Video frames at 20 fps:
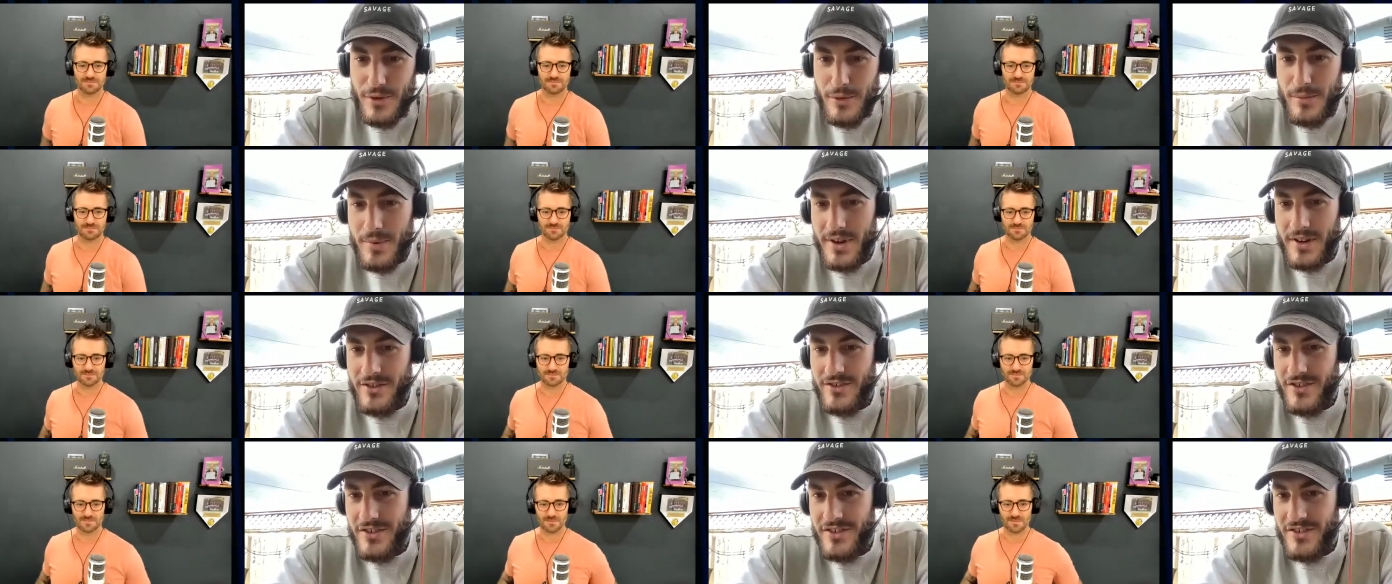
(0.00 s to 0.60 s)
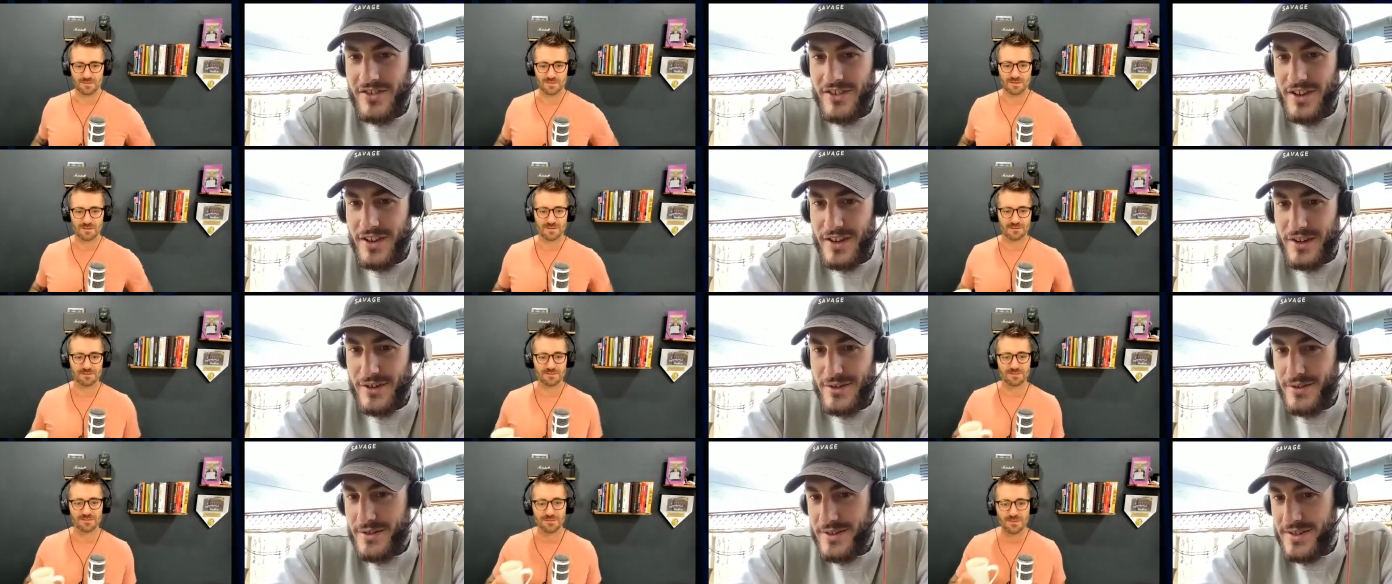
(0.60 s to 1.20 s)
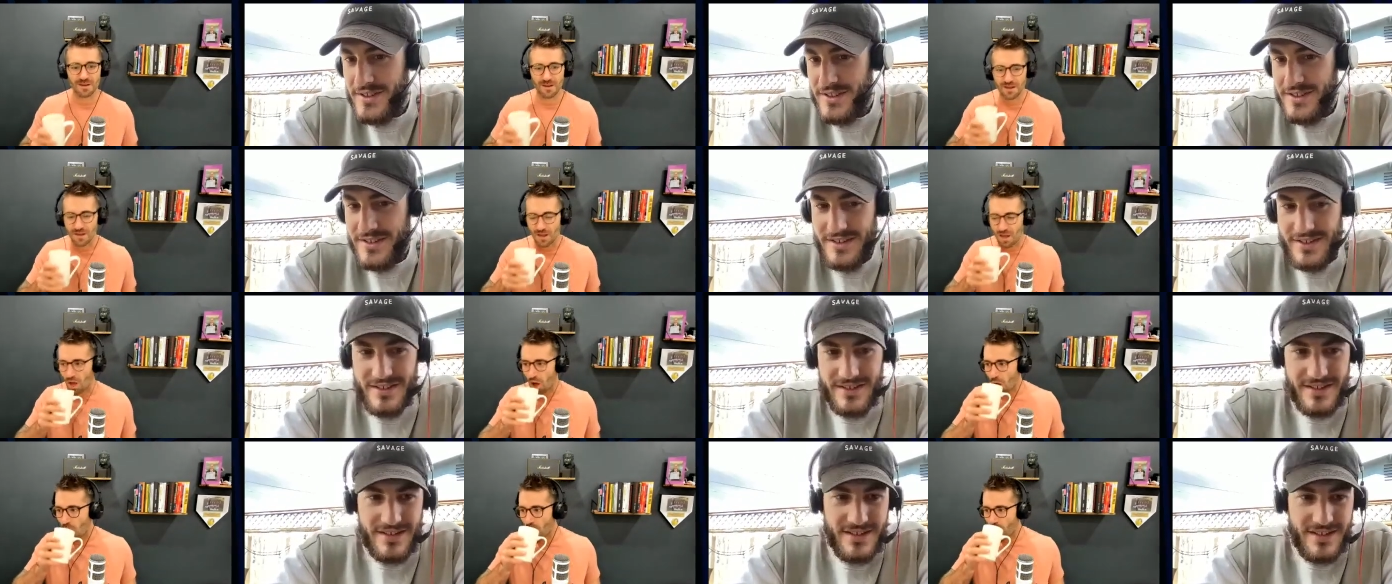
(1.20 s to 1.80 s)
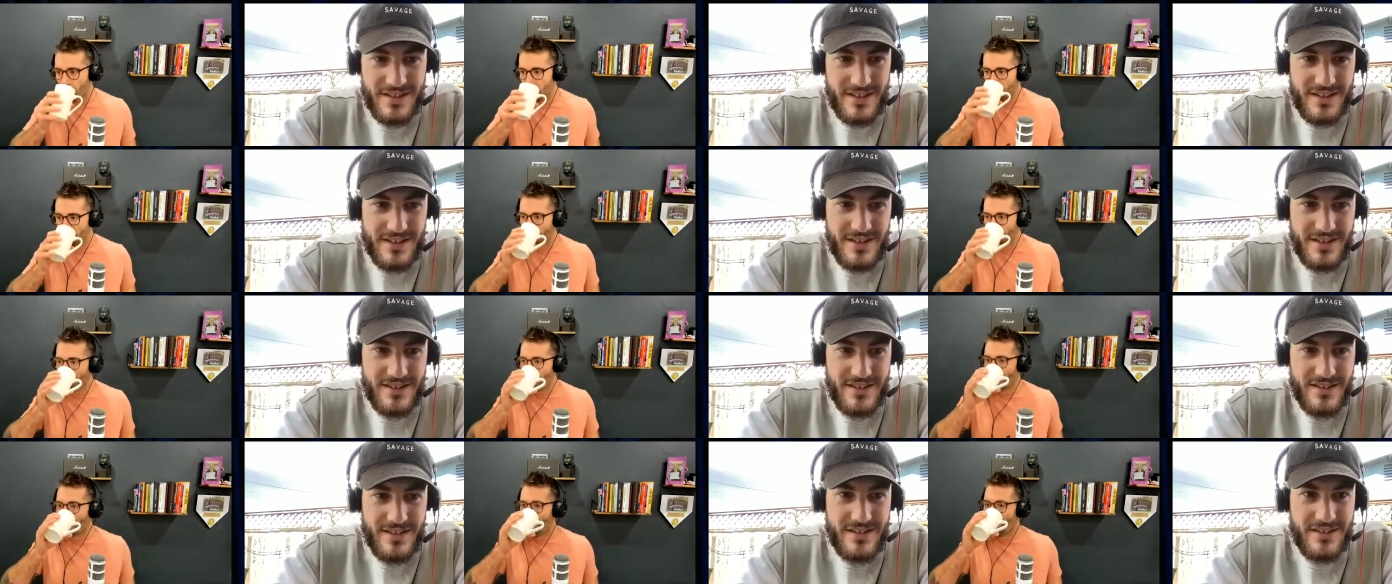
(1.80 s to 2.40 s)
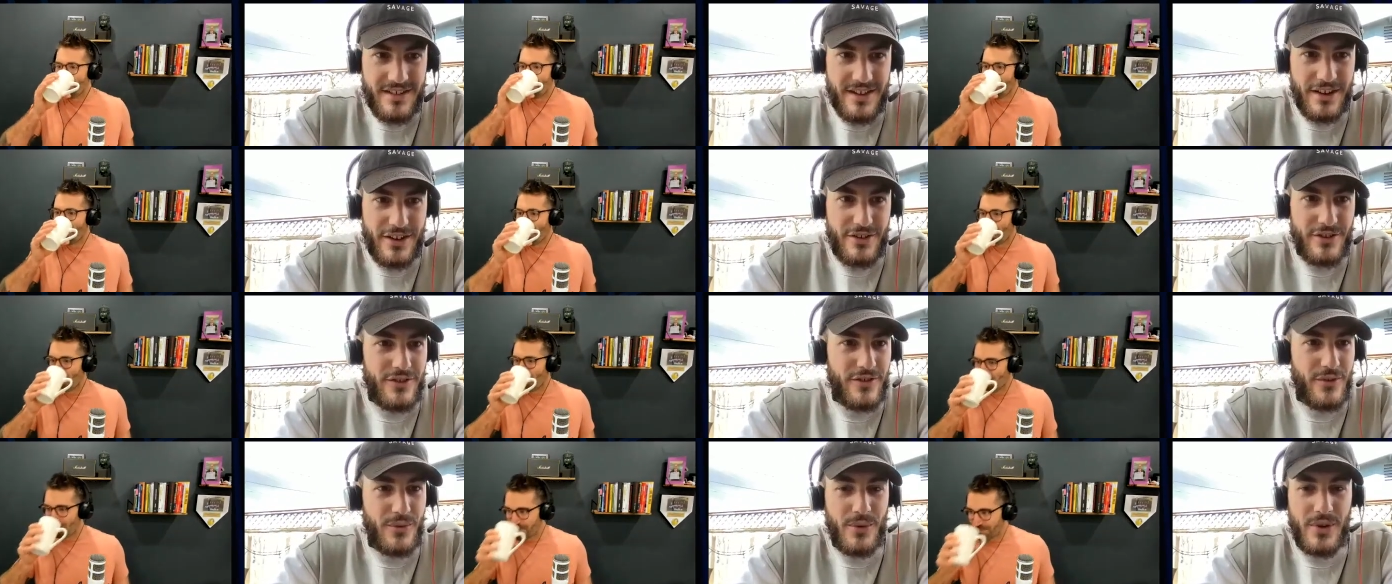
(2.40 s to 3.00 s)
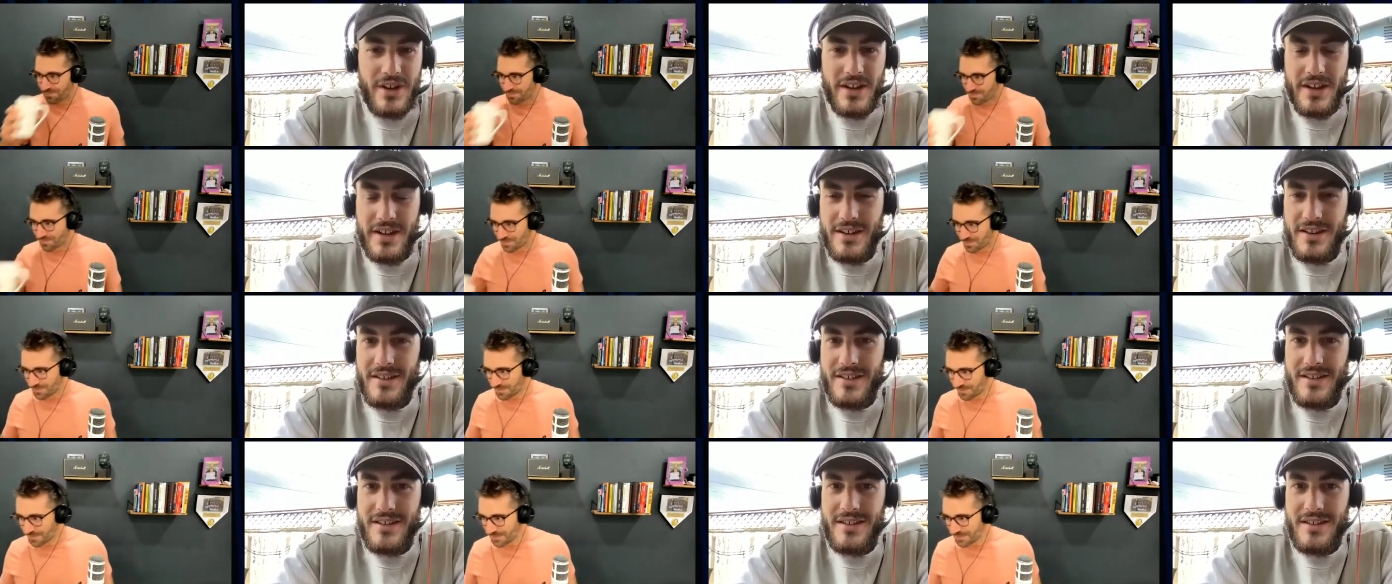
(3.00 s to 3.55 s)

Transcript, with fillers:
Speaker 1: Punches, you know. Yeah. It's like you're in the ring.